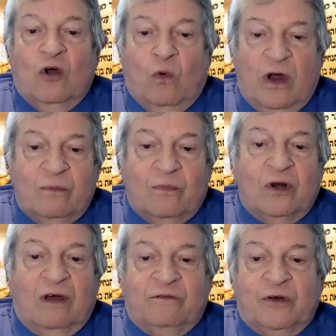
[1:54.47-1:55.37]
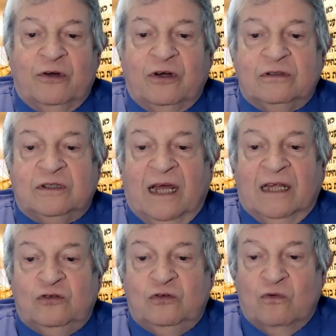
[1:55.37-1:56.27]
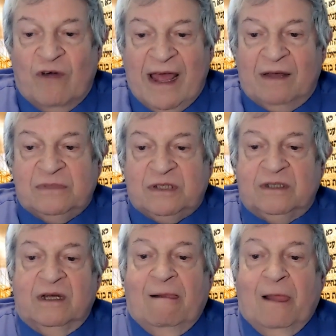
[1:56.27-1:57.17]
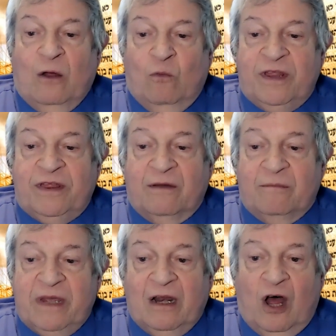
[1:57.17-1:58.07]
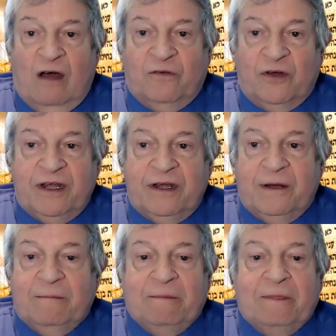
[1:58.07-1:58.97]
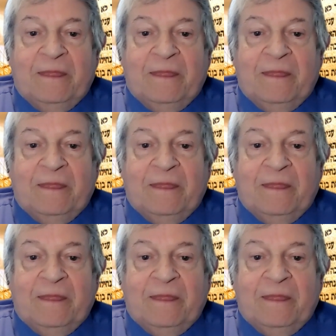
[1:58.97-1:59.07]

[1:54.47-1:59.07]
one bull of the herds, and two rams with their meal offering